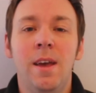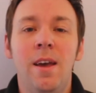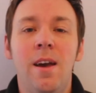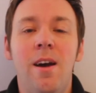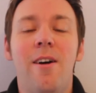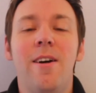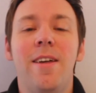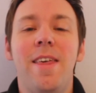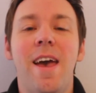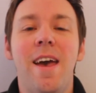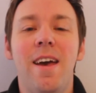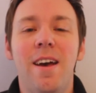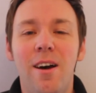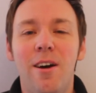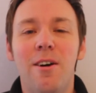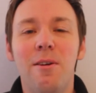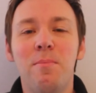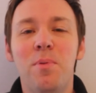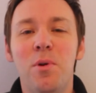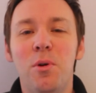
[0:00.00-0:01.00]
Hi there,
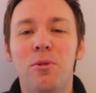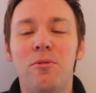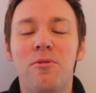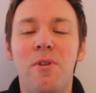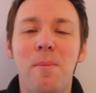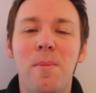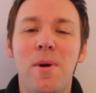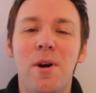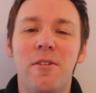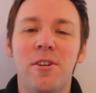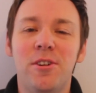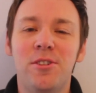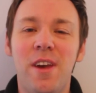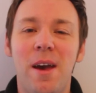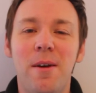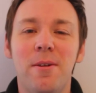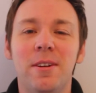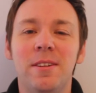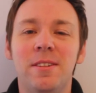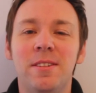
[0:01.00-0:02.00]
I'm Paul from Mira
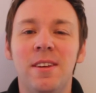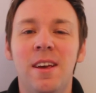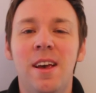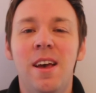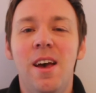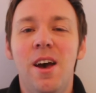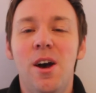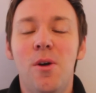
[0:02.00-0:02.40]
Showers